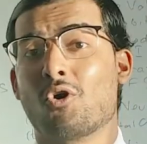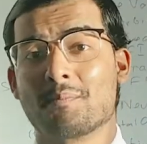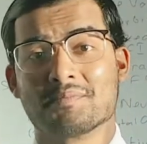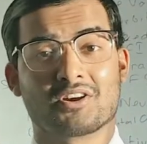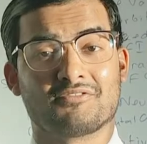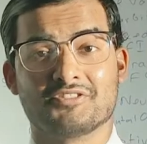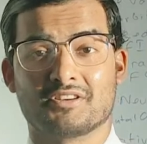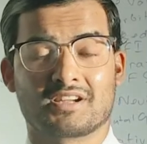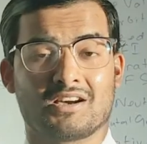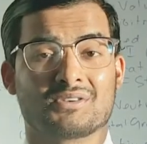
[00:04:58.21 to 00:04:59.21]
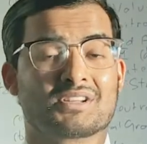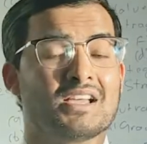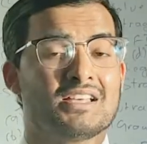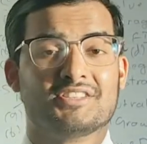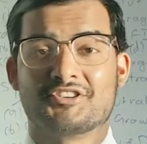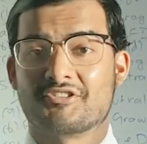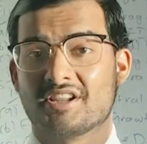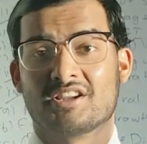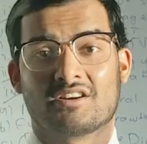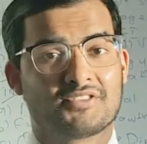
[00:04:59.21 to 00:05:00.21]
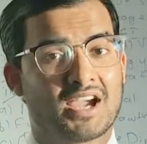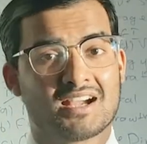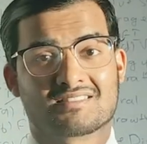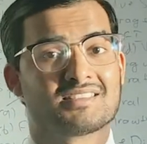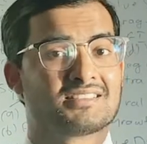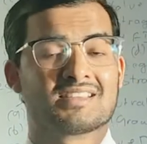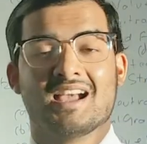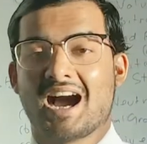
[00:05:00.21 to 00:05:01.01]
opening of your account, the trading of your assets.